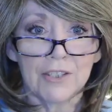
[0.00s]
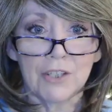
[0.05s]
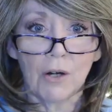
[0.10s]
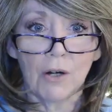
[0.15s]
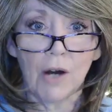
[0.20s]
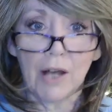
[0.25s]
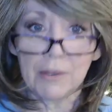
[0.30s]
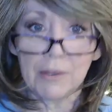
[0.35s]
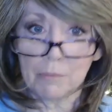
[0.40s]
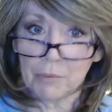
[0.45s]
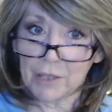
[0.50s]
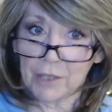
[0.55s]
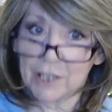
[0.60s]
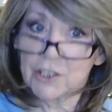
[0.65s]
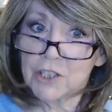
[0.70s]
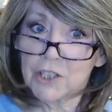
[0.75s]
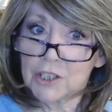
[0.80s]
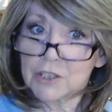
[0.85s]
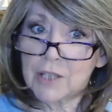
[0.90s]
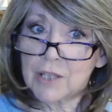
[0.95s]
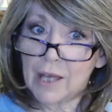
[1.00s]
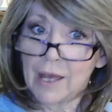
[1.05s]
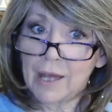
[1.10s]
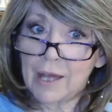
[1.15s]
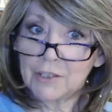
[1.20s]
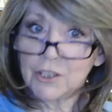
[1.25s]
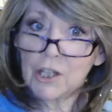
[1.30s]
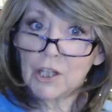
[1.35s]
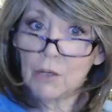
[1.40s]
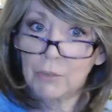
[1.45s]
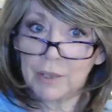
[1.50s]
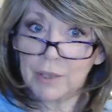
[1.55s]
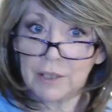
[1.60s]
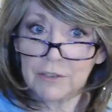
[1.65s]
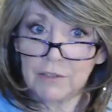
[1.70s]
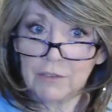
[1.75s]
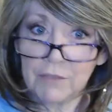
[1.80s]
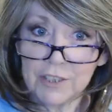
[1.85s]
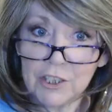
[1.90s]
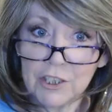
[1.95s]
So all the branches had to go
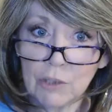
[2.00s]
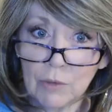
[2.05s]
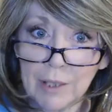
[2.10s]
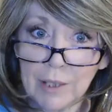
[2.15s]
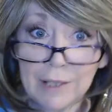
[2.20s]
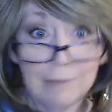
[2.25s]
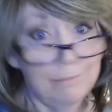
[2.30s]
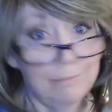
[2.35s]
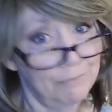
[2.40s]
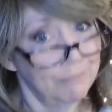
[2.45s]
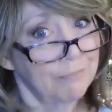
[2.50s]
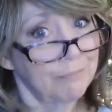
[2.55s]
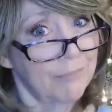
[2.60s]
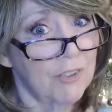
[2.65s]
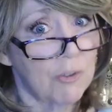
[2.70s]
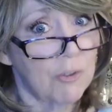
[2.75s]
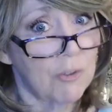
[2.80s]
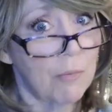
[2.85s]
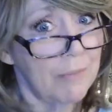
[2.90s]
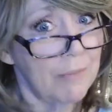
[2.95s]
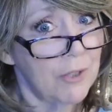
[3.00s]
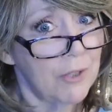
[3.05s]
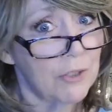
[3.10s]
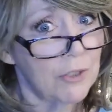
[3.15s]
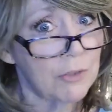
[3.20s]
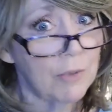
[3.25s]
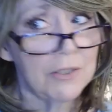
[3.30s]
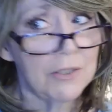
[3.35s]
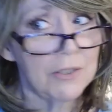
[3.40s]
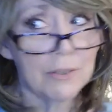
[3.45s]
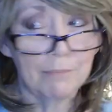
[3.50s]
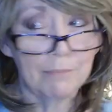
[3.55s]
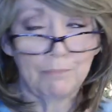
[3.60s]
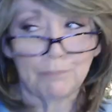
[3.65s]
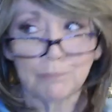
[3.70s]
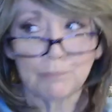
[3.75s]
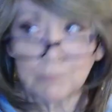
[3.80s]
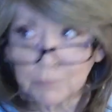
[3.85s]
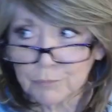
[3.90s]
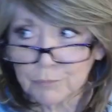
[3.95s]
in individually. Do you remember those ones?